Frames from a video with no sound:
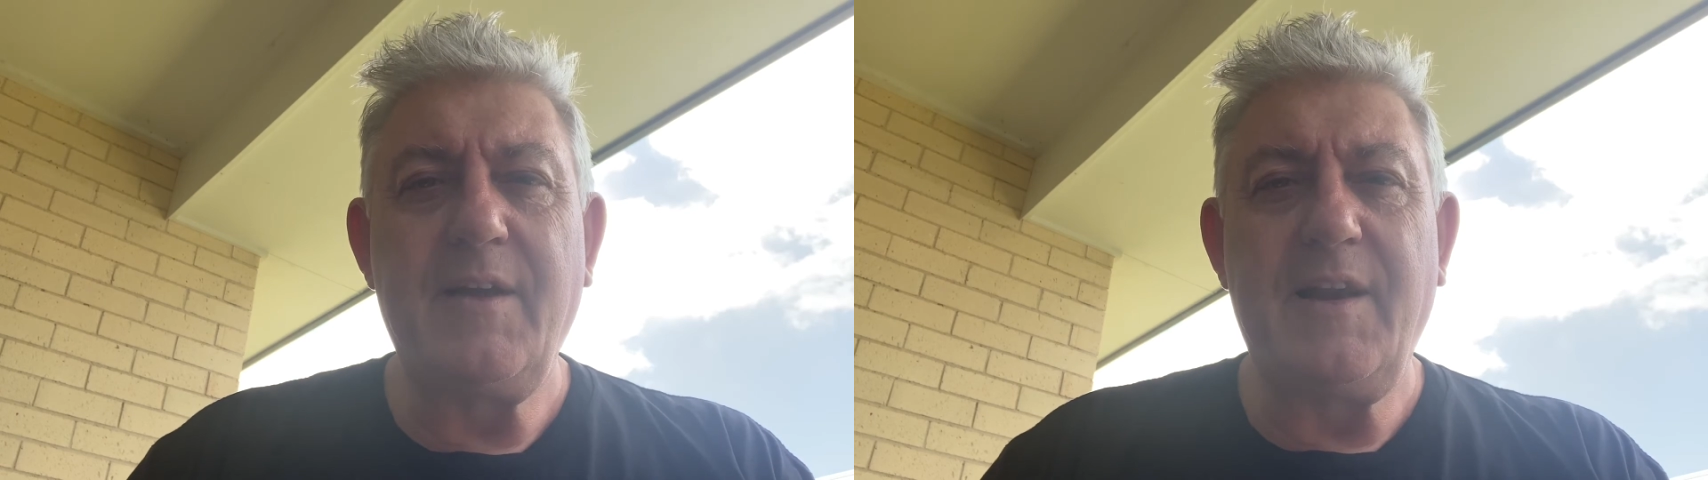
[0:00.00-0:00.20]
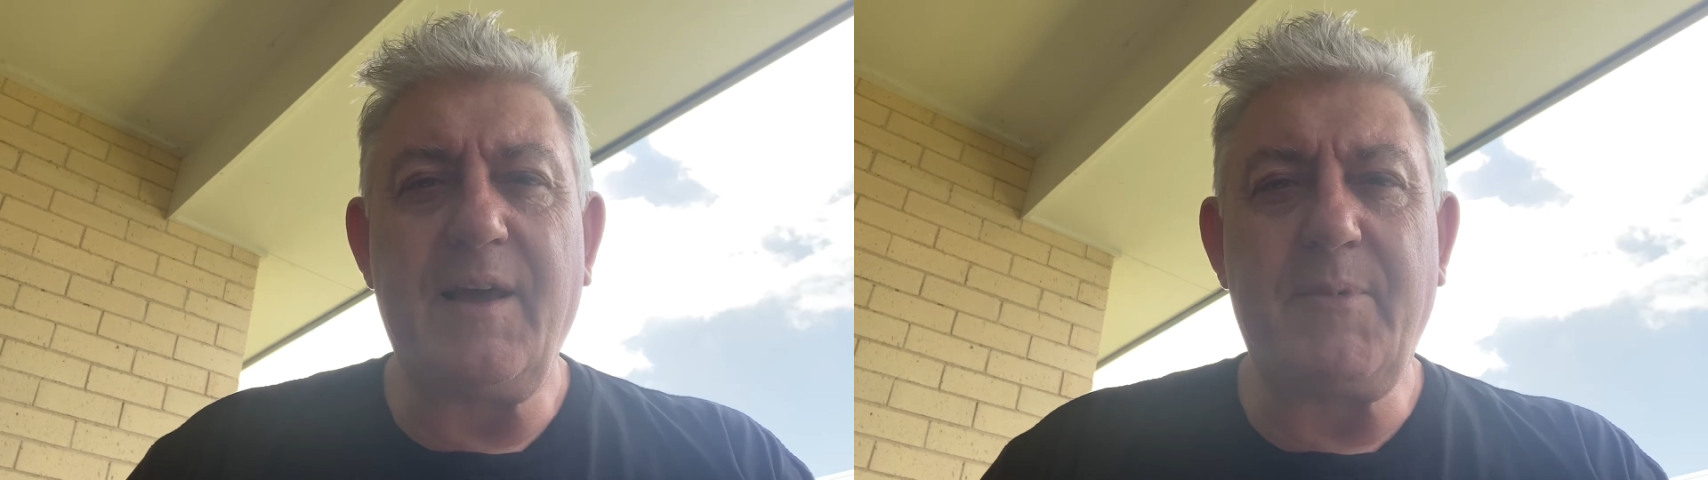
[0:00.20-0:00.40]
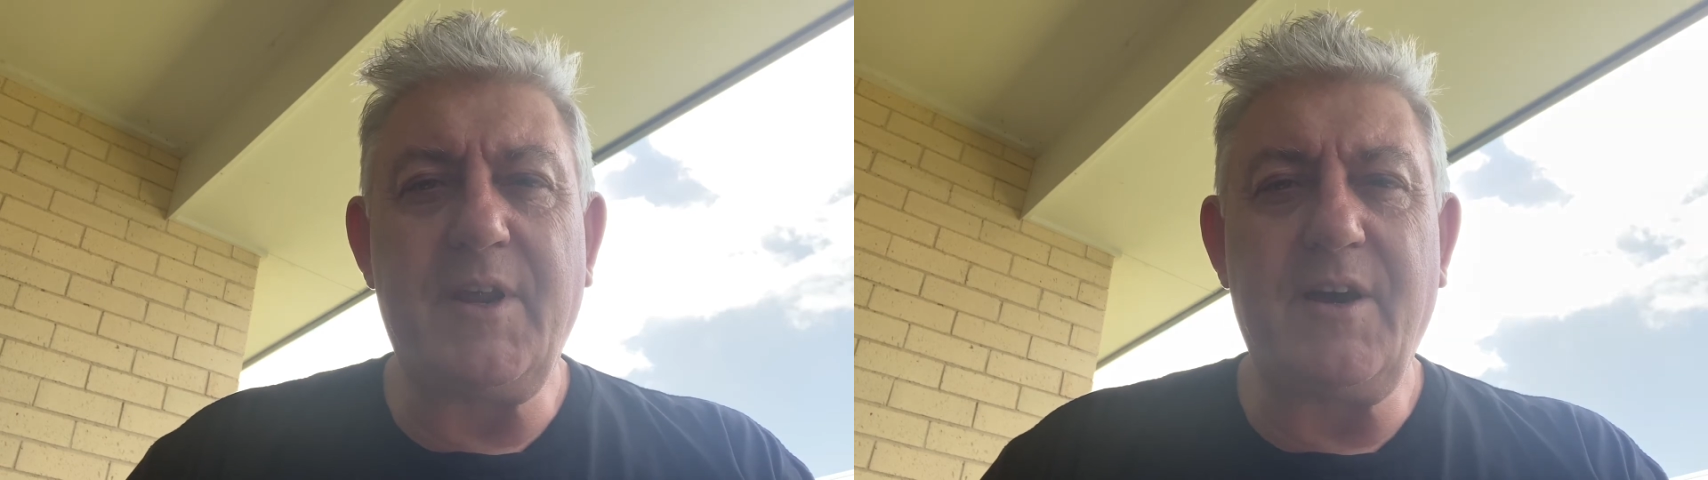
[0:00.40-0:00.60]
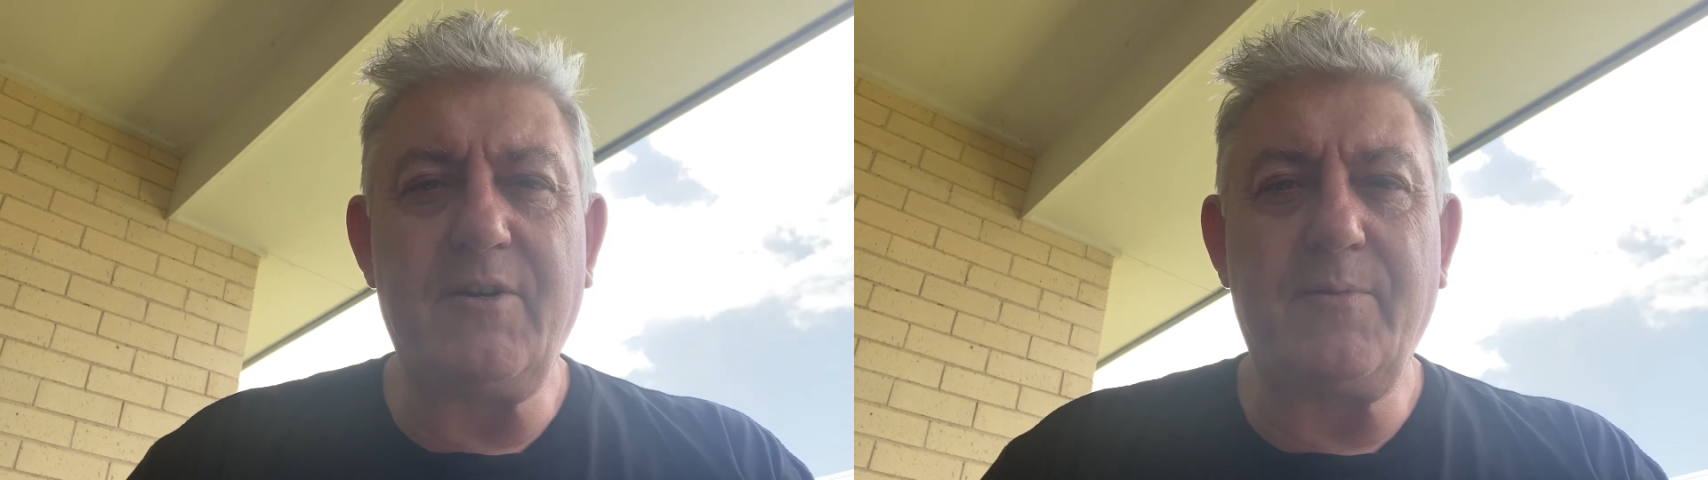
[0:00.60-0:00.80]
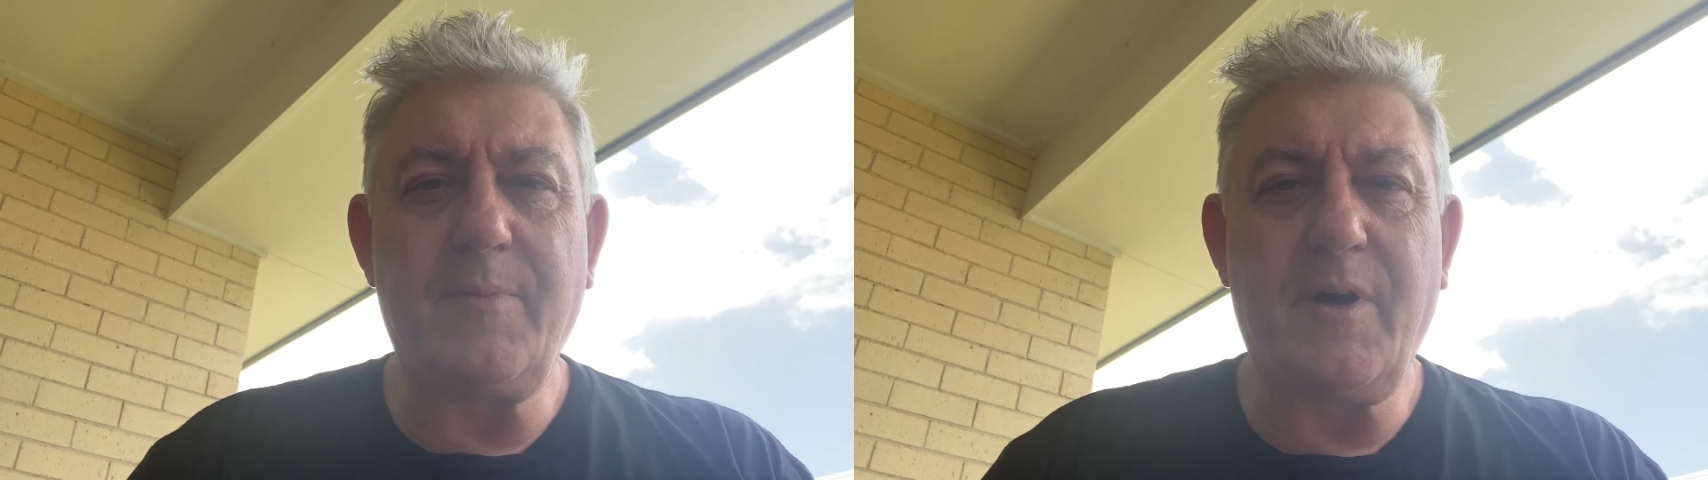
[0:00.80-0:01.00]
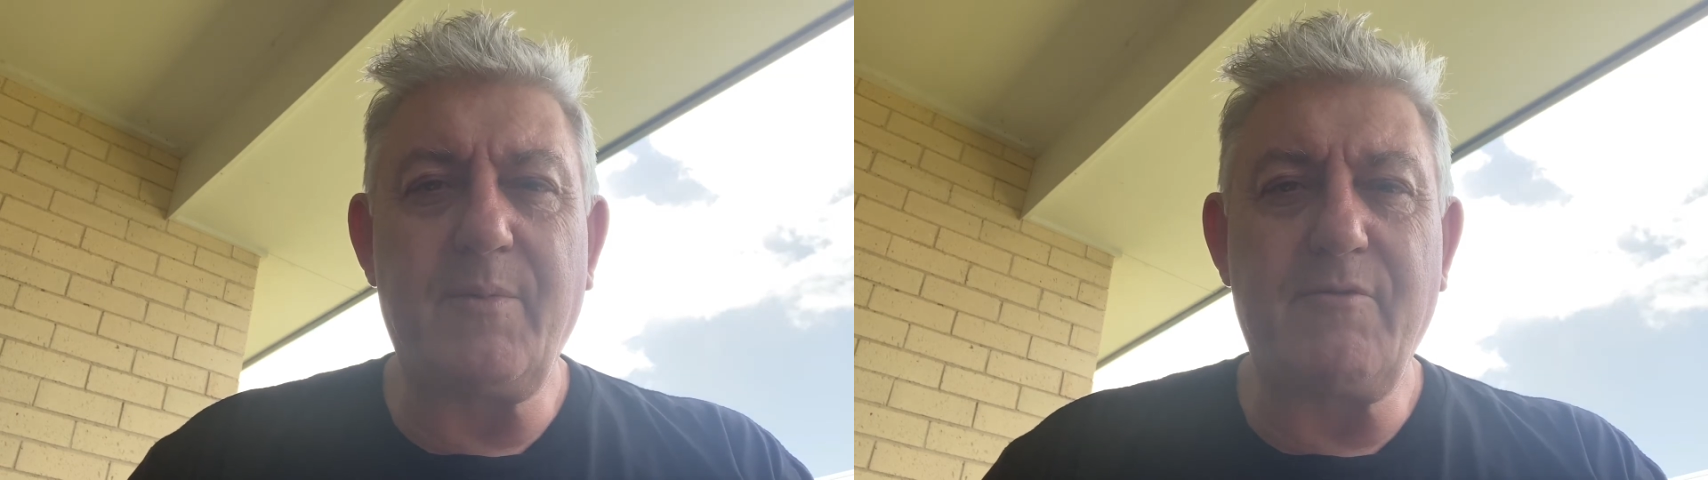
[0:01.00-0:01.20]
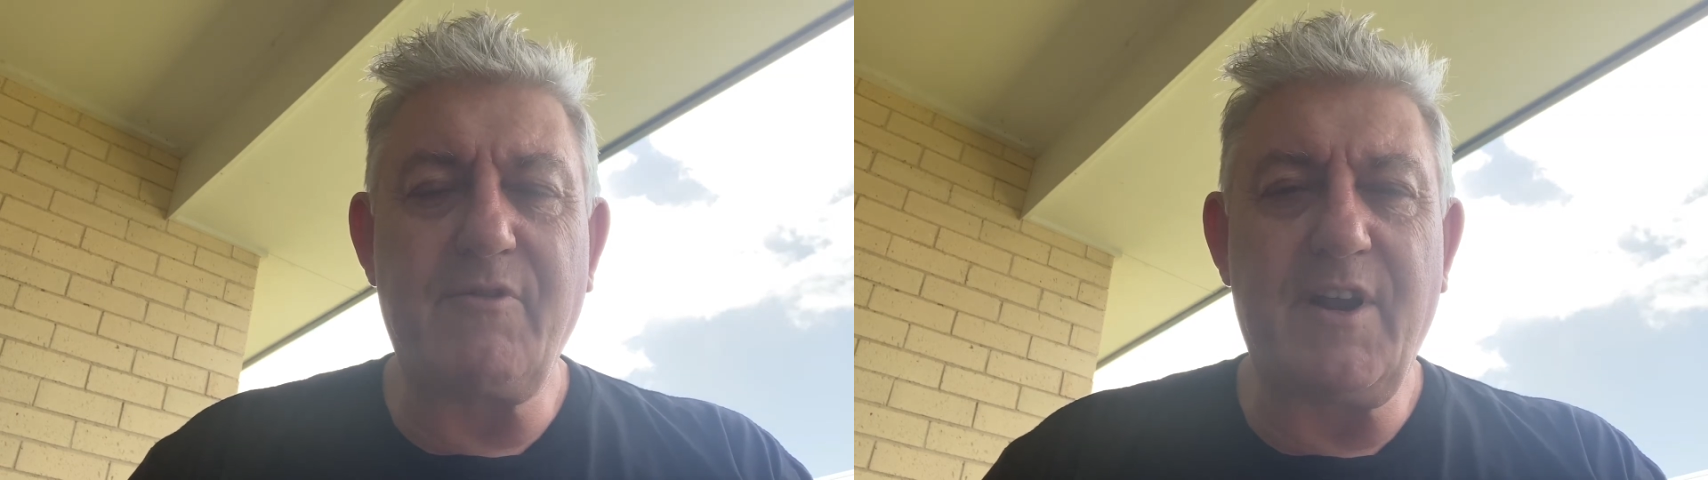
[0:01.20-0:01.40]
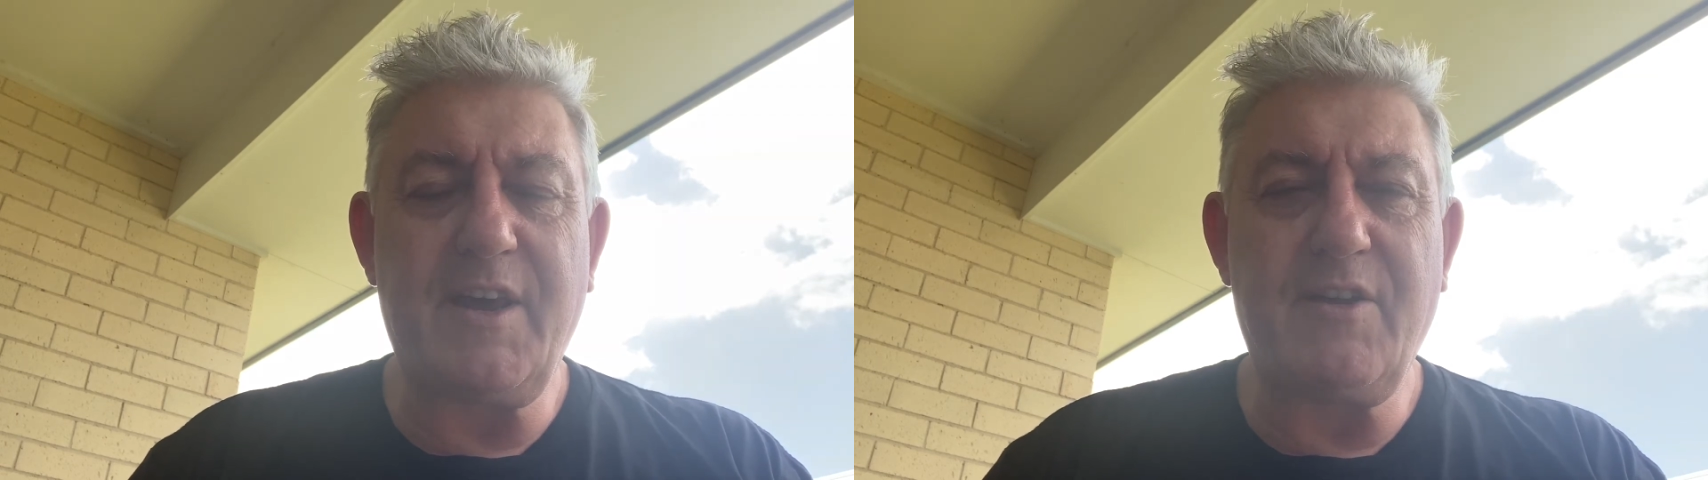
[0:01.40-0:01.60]
Let me know. I'll be
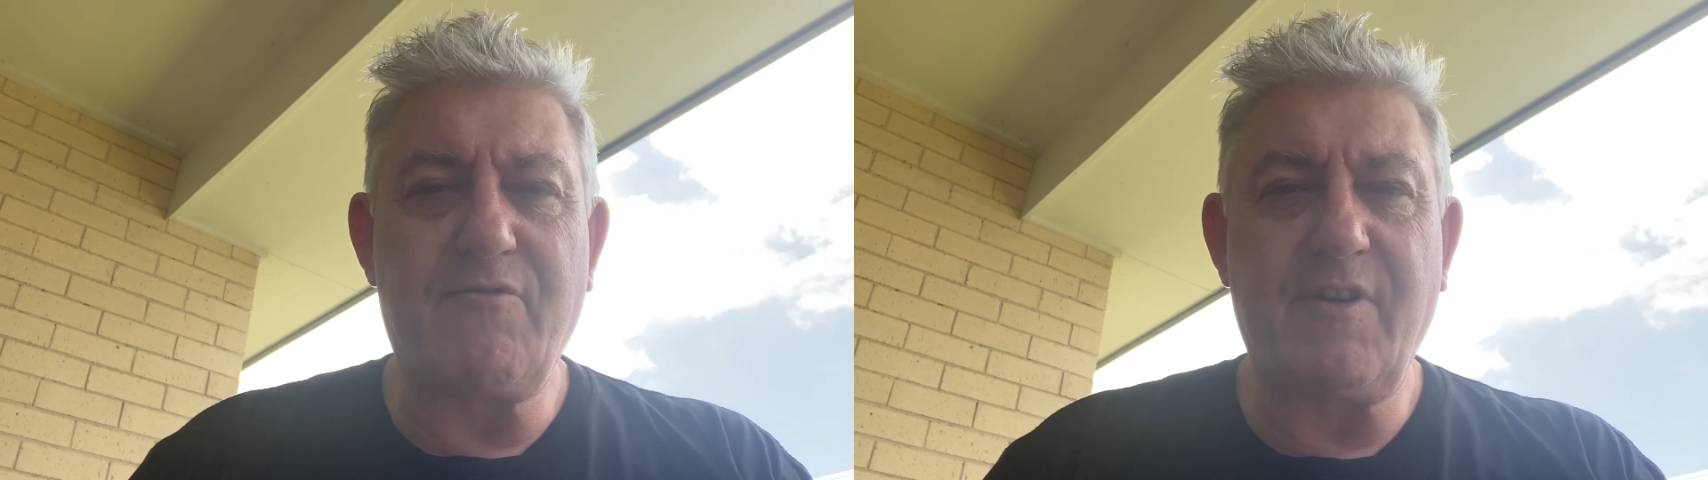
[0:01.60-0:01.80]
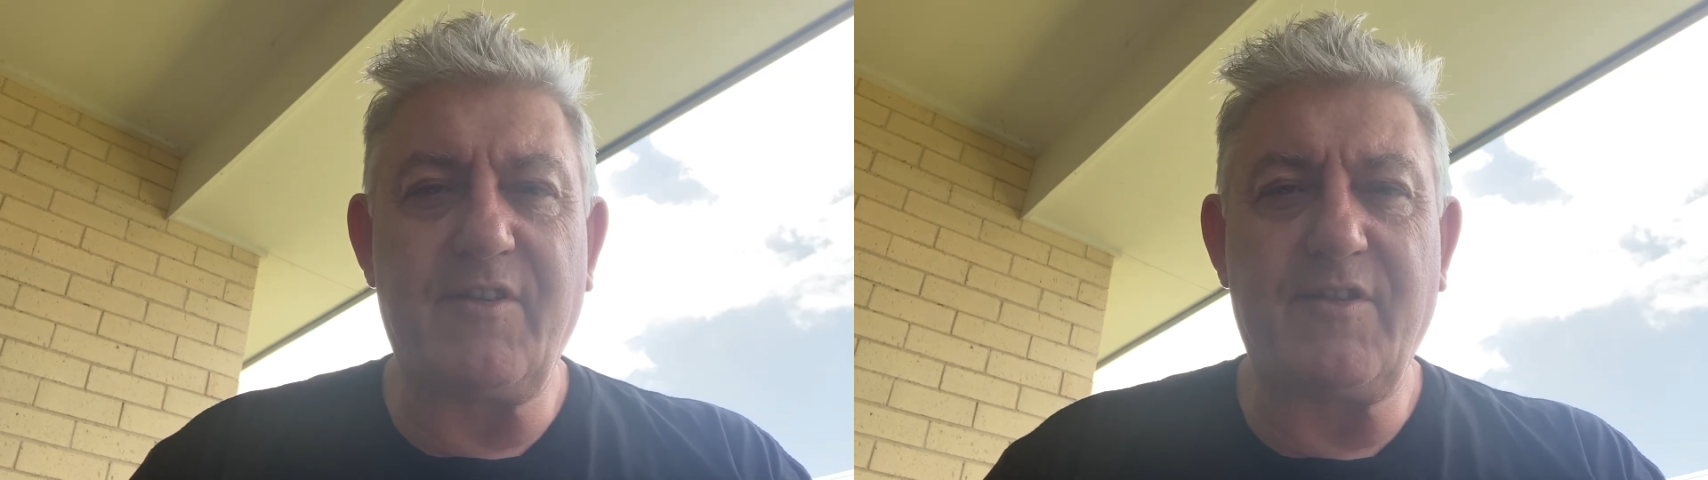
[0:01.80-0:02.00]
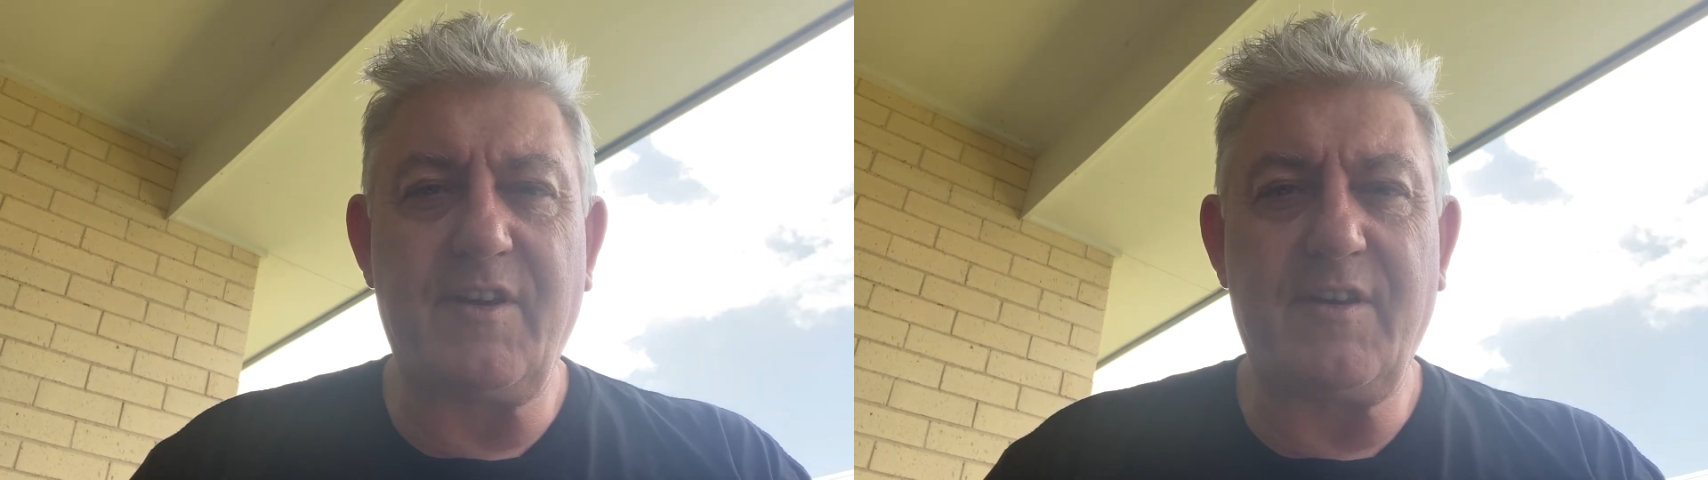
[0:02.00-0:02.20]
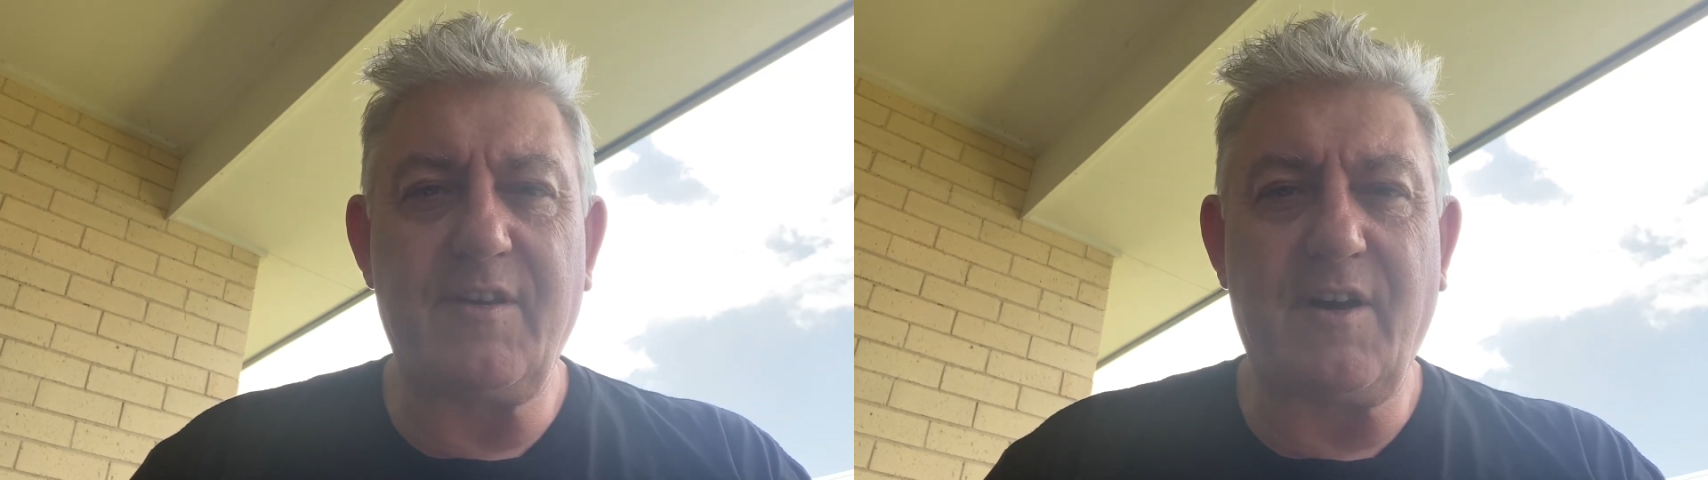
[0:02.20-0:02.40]
really interested.